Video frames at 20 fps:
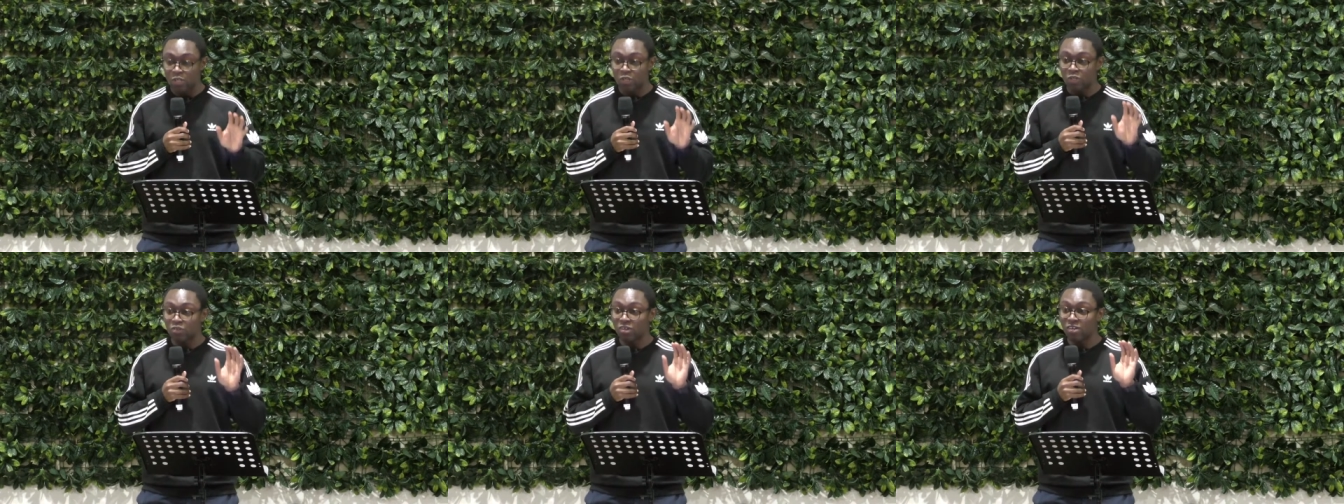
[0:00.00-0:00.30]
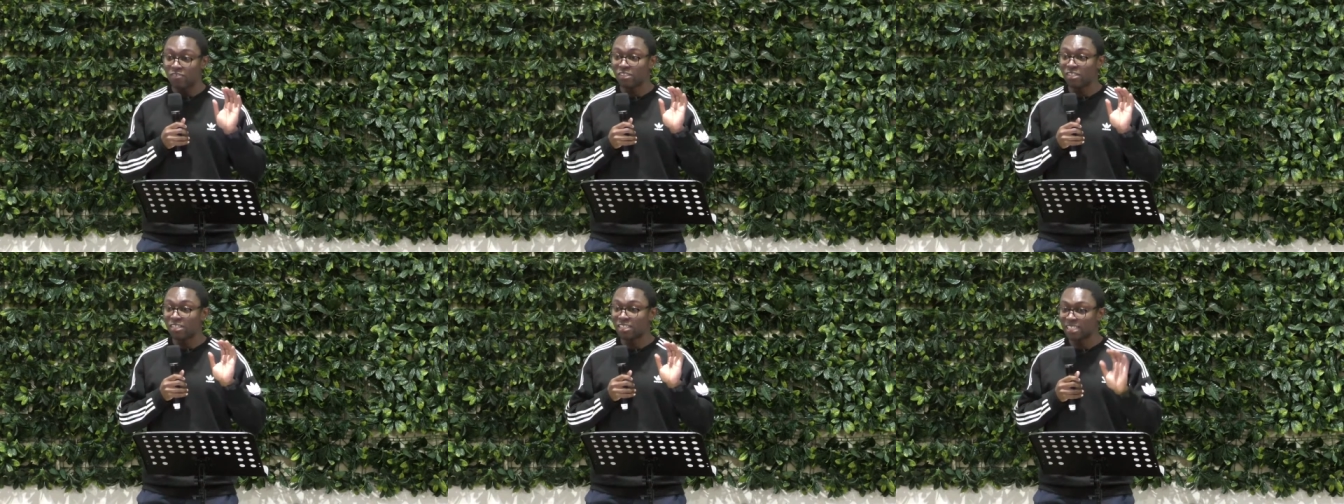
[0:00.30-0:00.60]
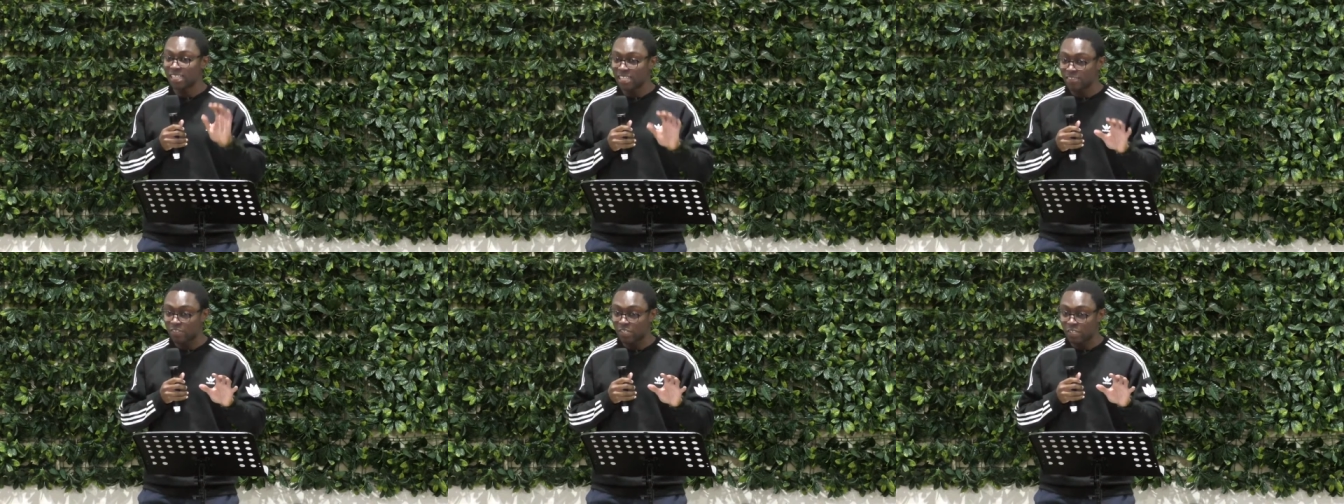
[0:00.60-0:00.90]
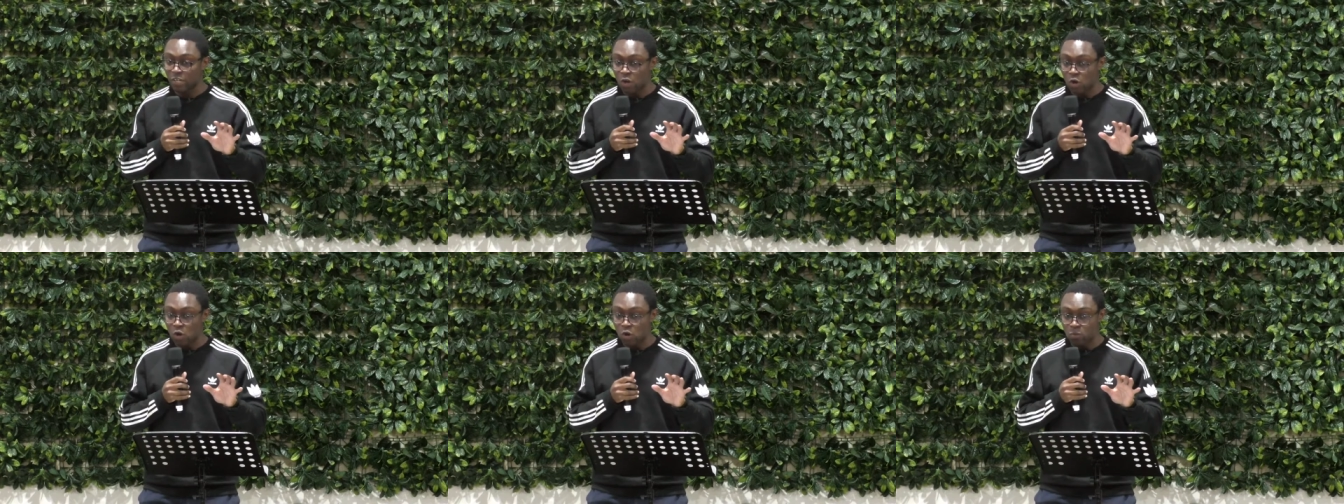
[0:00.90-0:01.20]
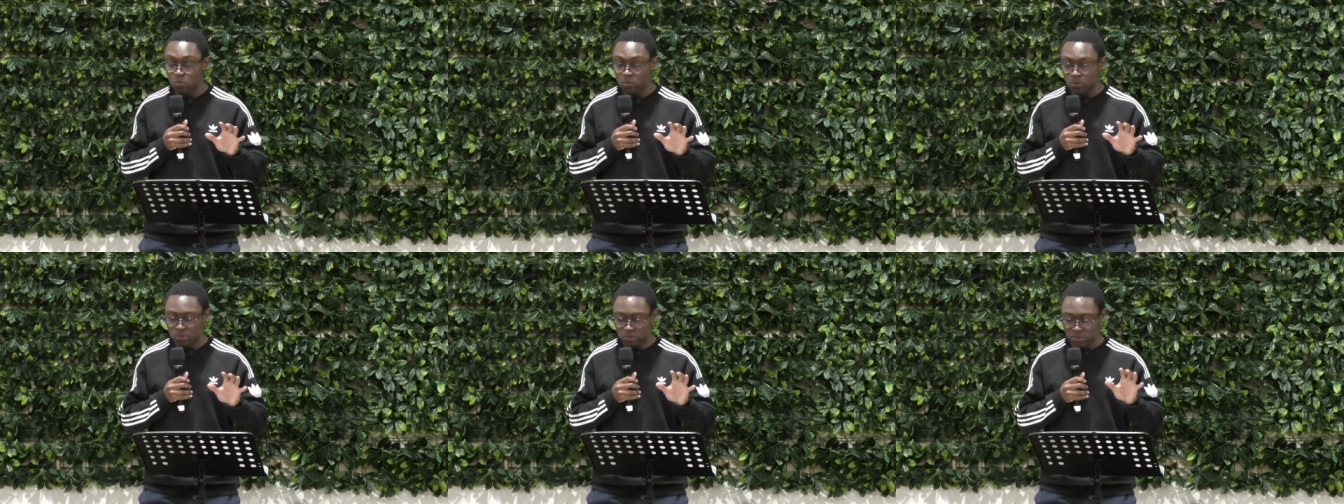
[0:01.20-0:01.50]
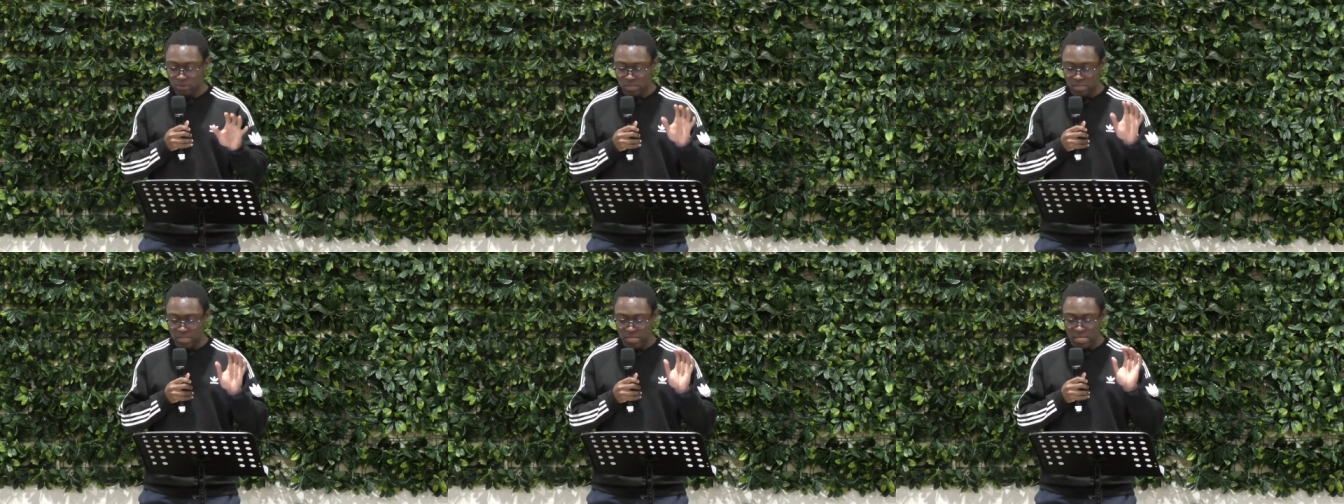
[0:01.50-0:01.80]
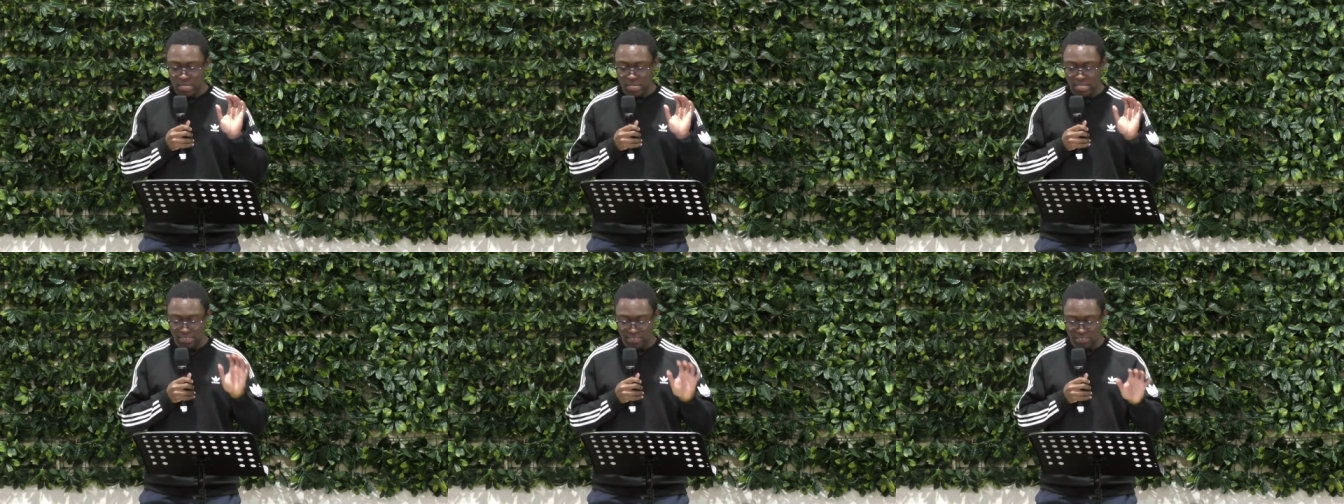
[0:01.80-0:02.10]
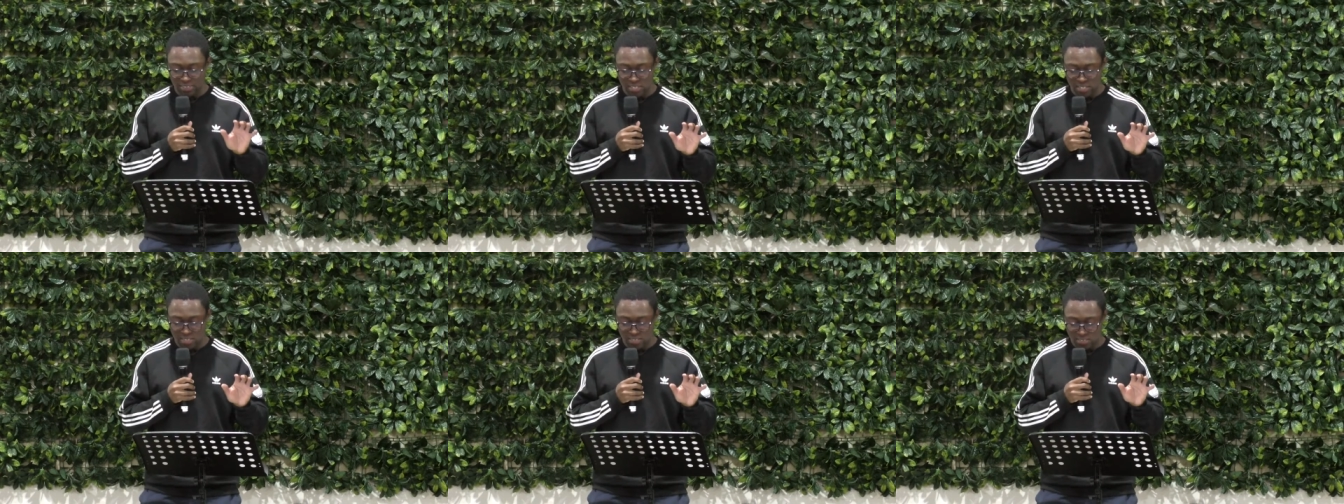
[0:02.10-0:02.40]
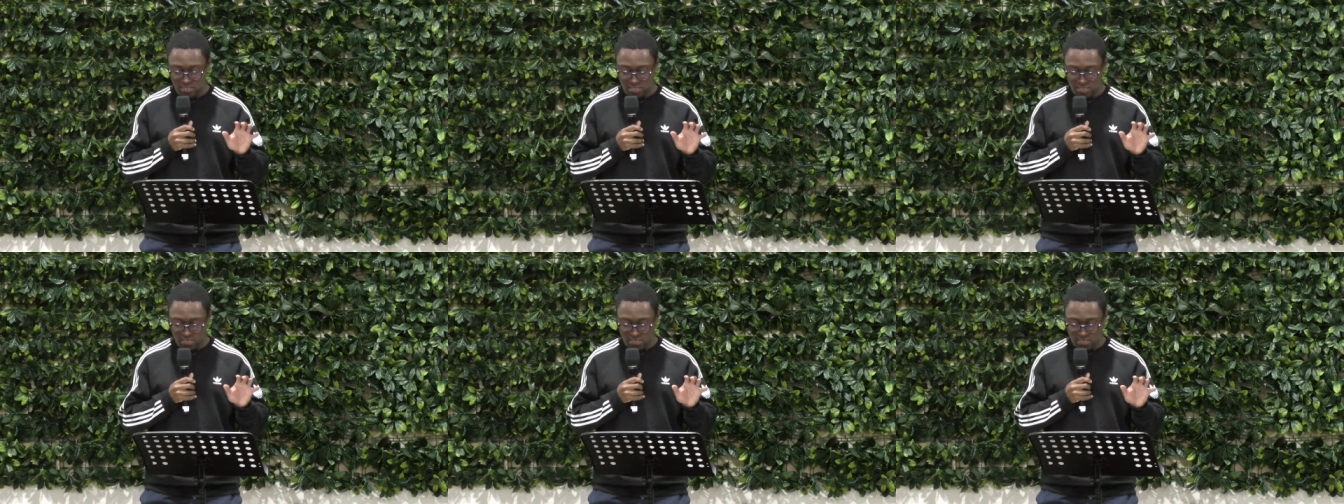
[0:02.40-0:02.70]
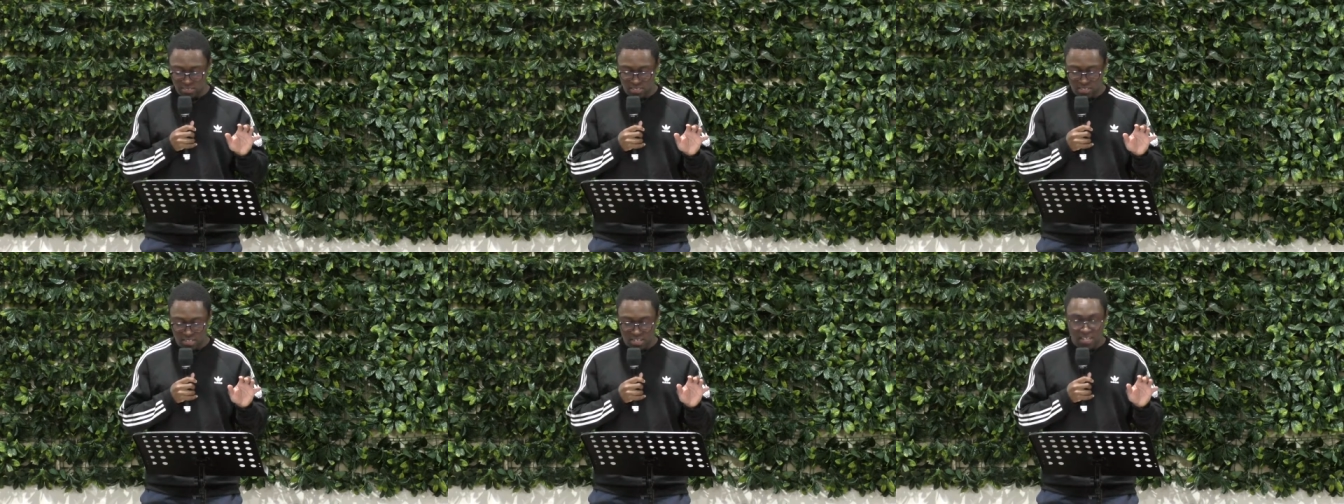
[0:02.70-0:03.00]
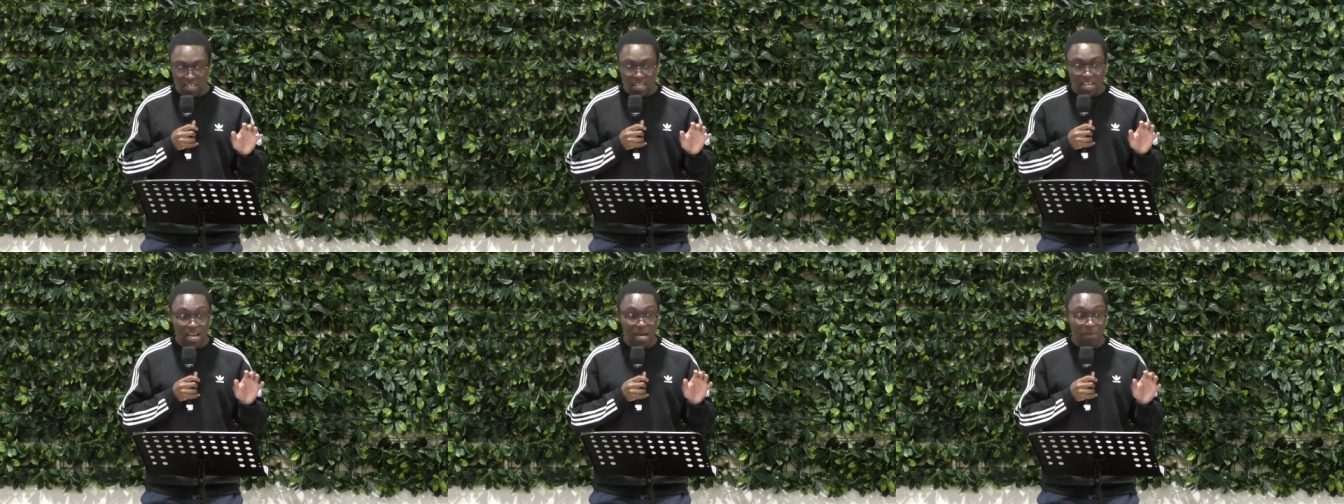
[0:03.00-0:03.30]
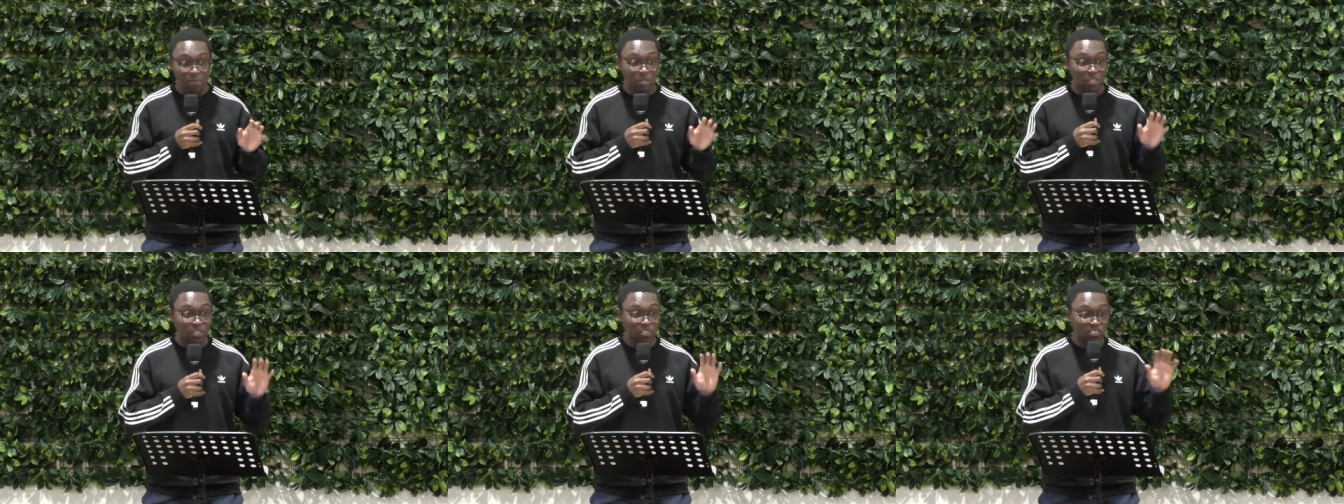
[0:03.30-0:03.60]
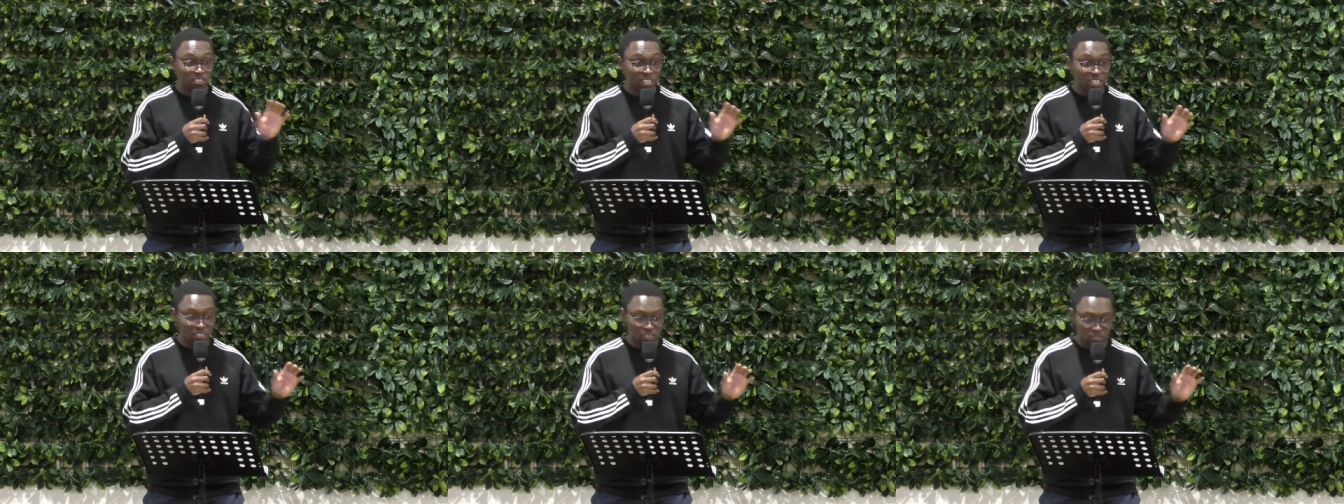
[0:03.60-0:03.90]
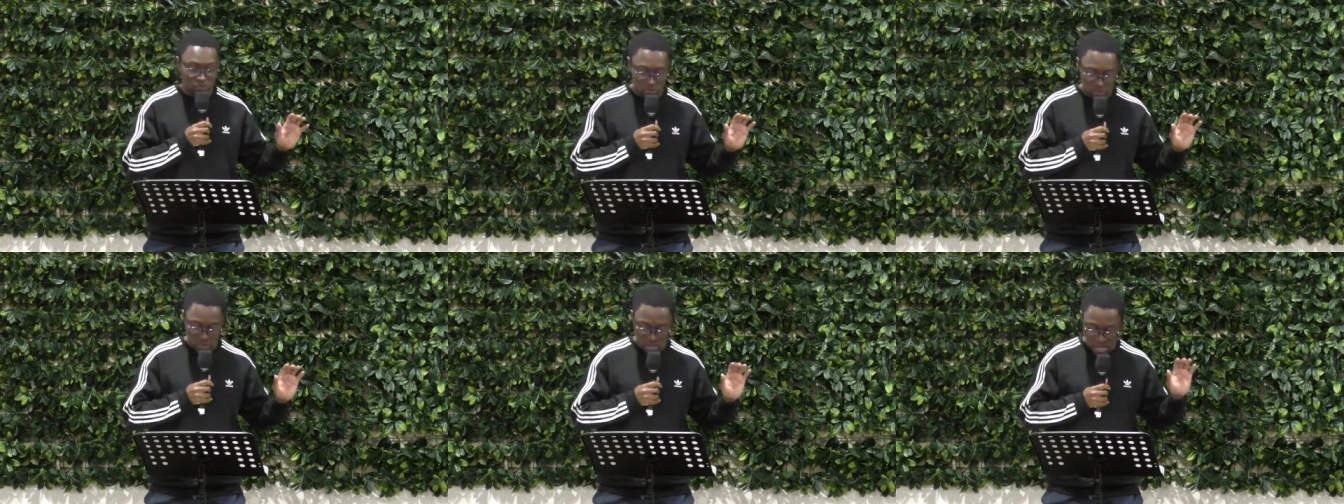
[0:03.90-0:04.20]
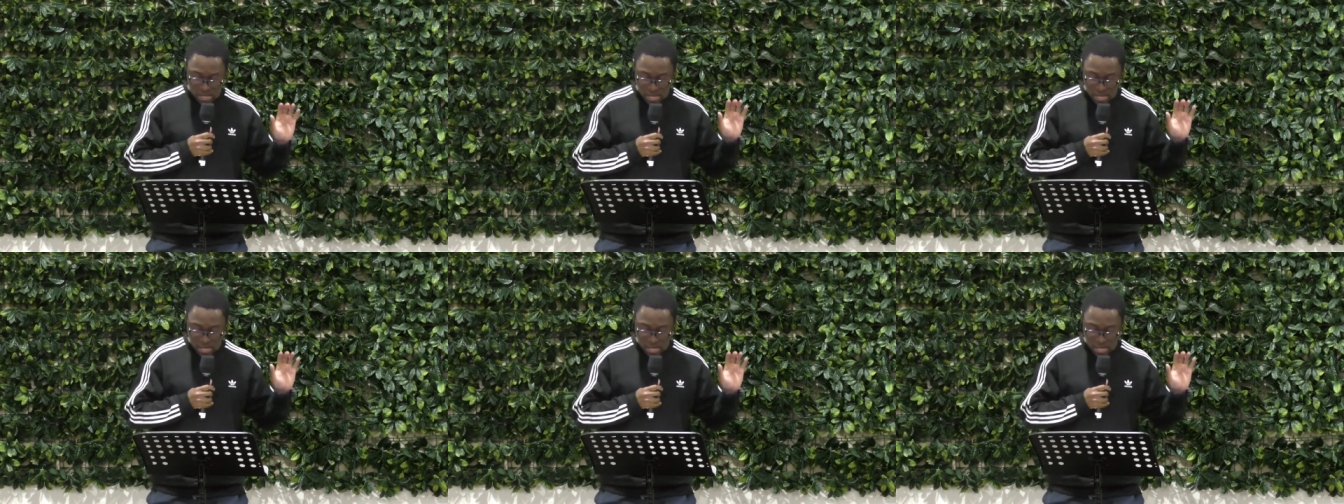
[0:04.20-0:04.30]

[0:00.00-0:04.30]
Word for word: you have a living hope in Jesus. Um, because Jesus